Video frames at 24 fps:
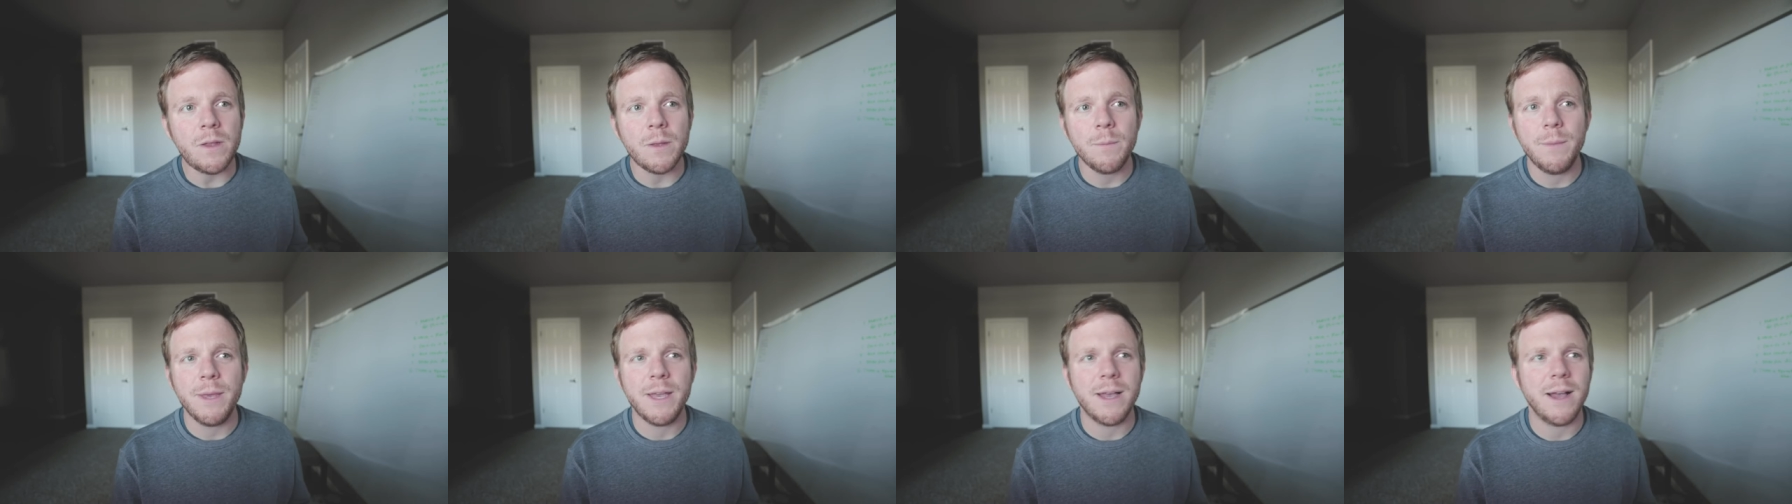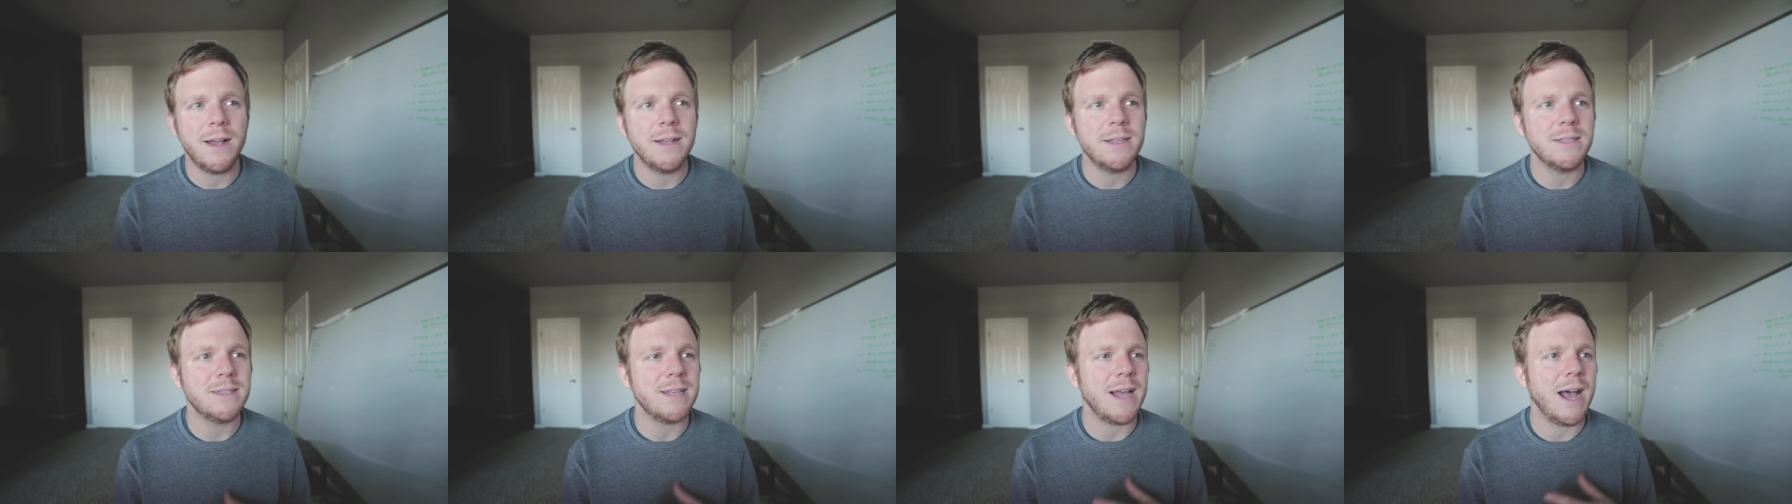
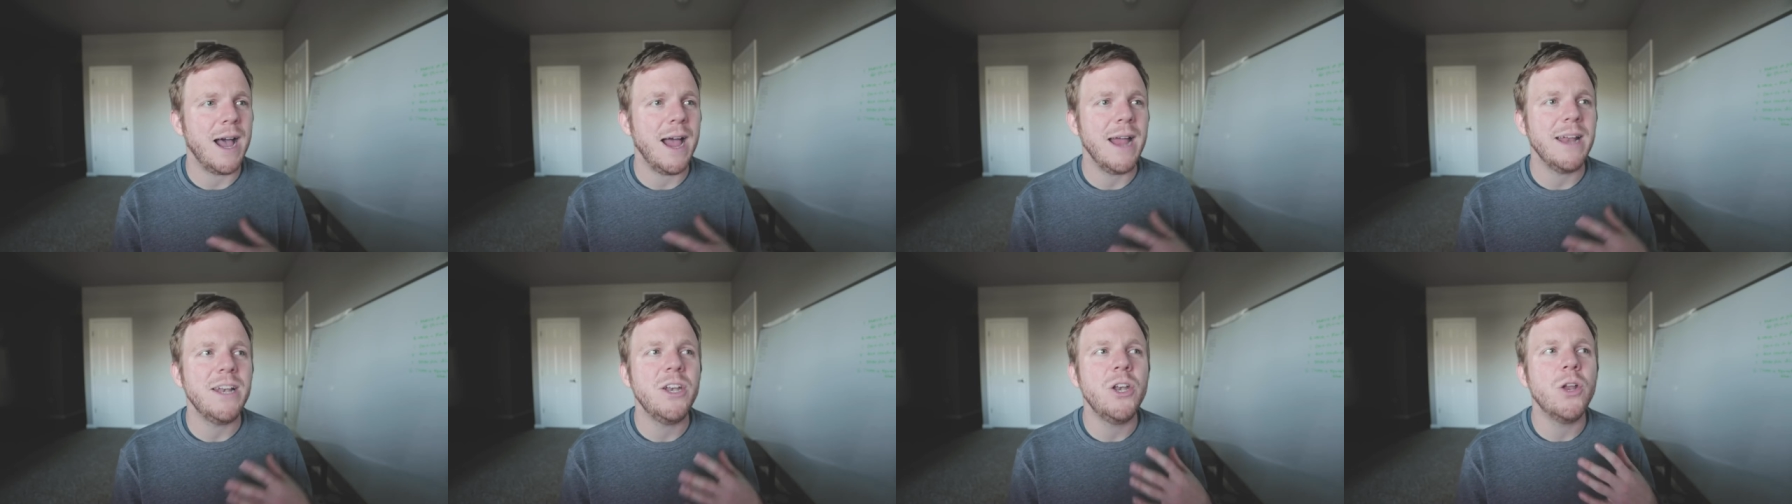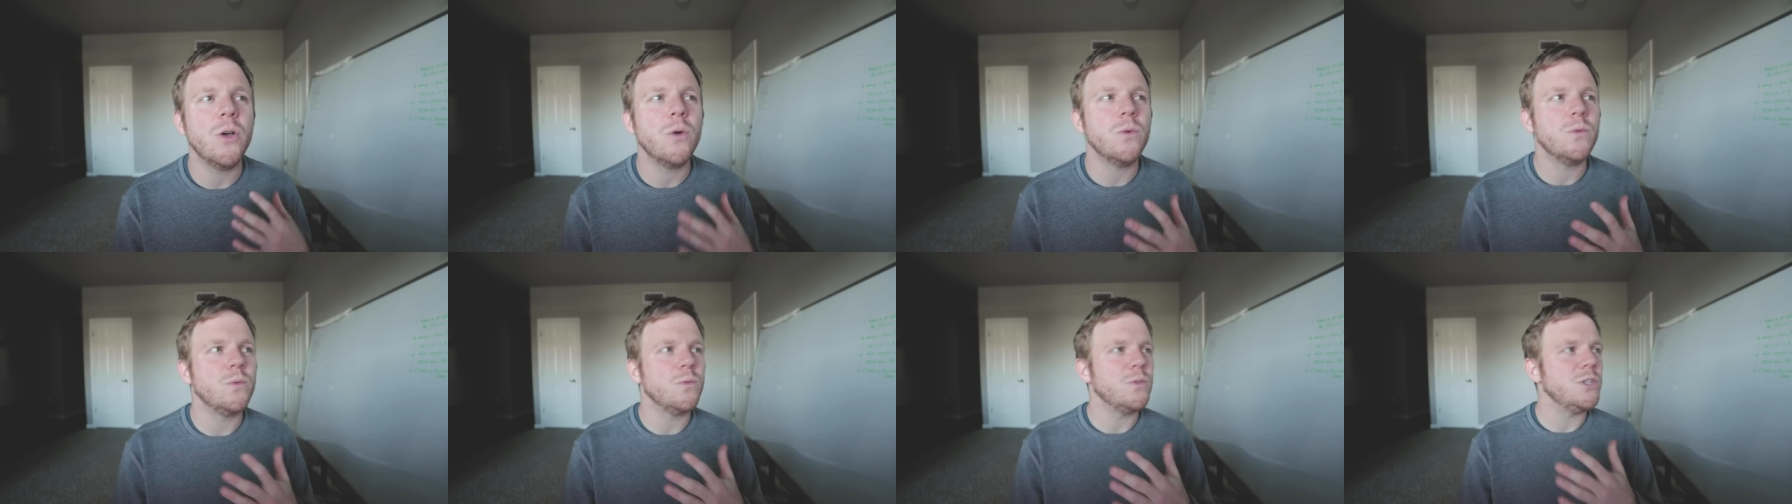because I
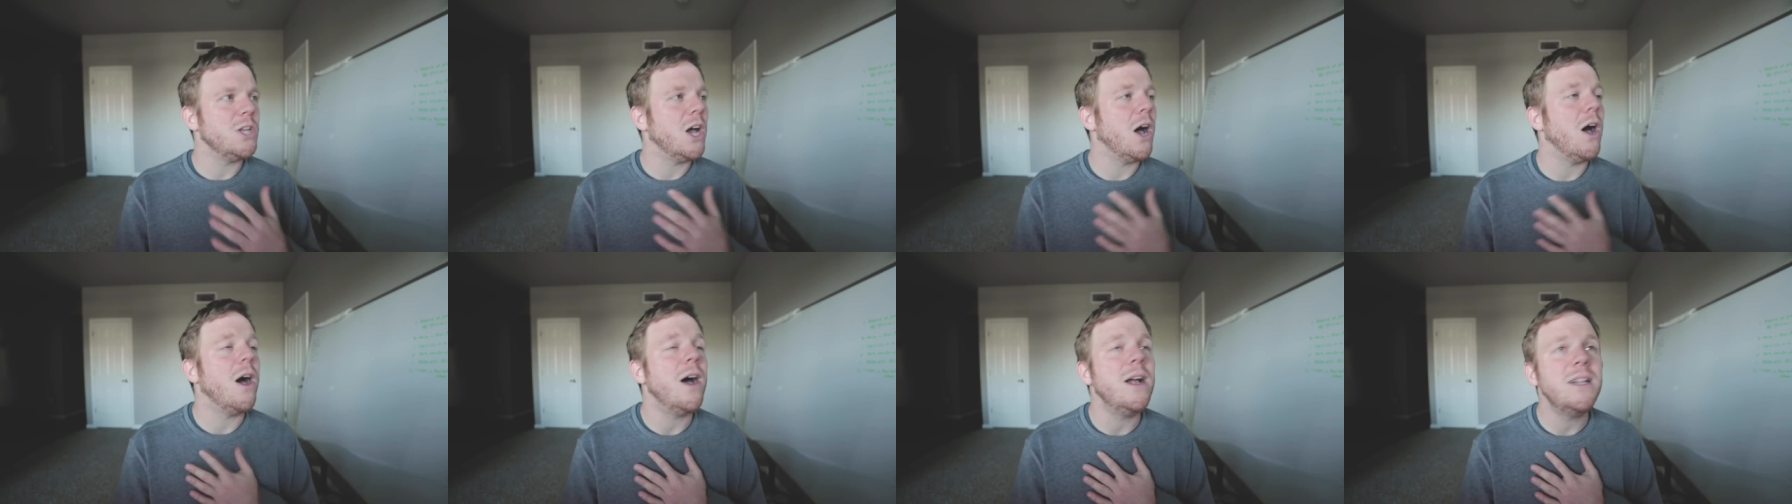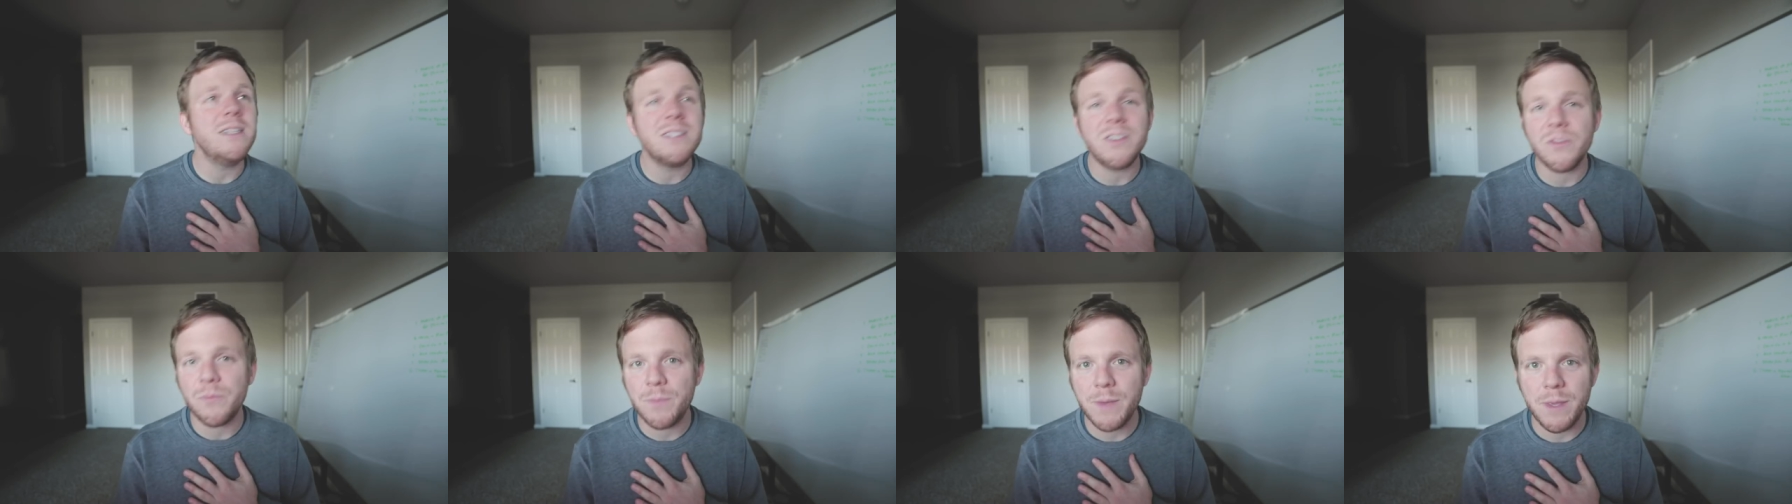know
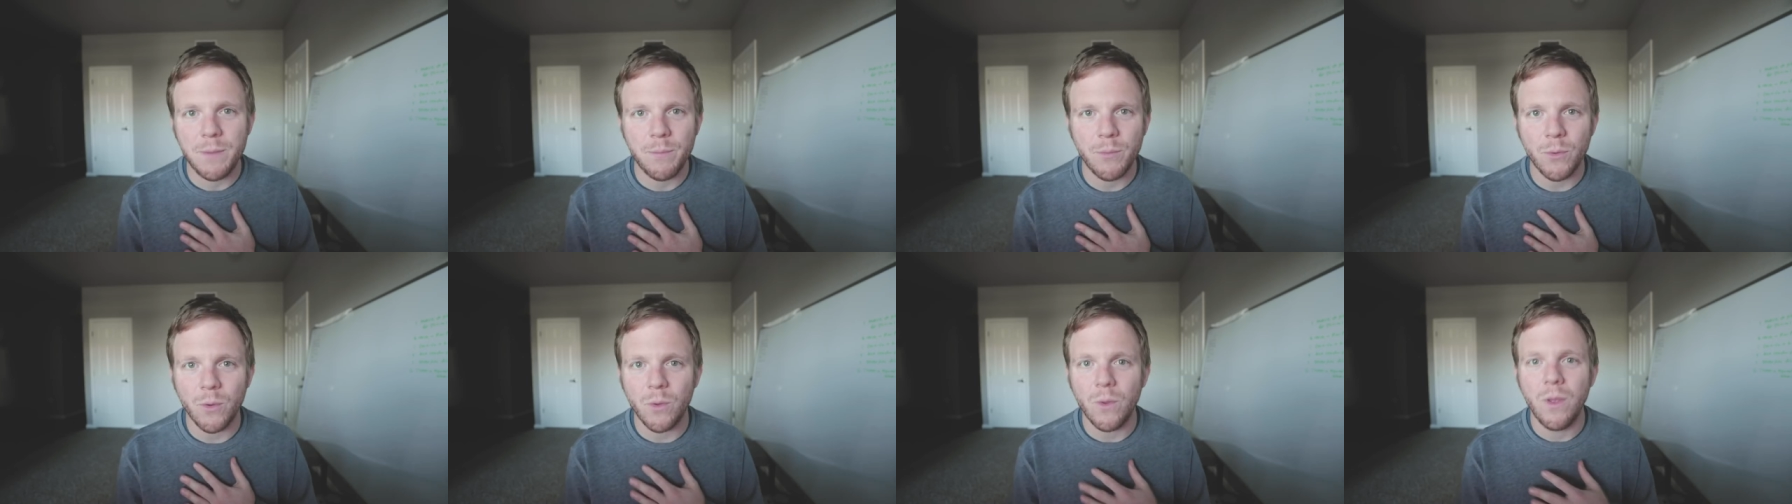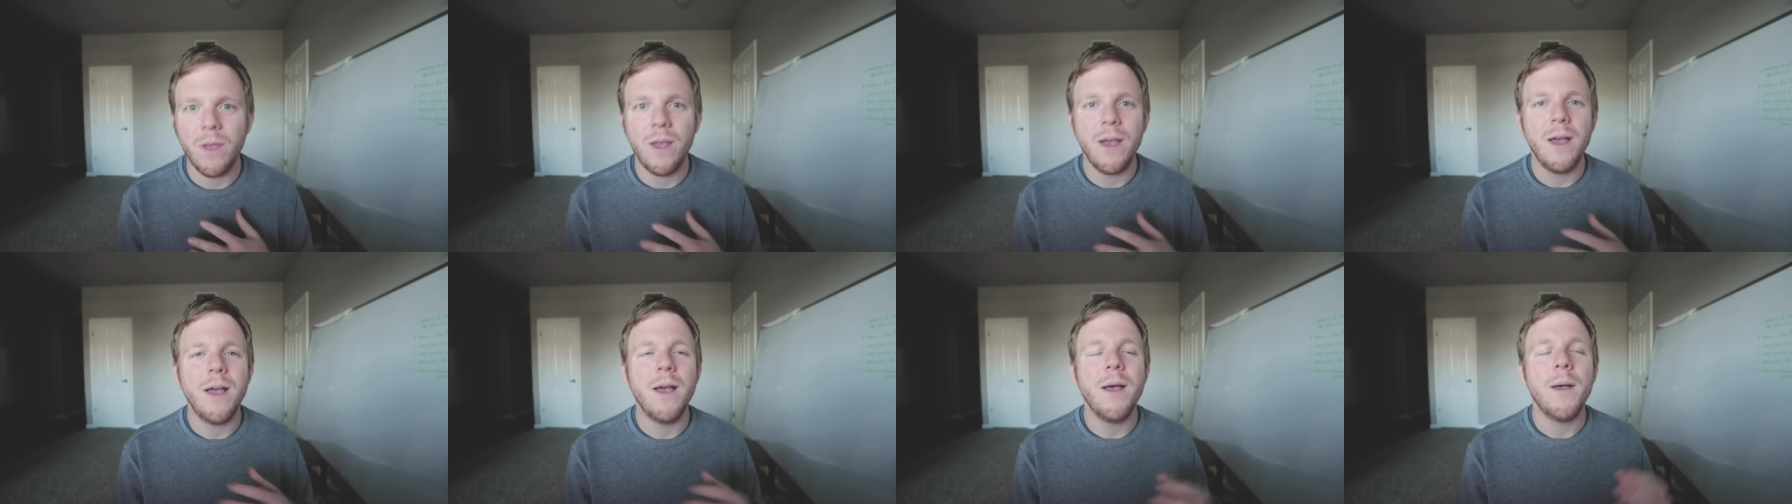tons of people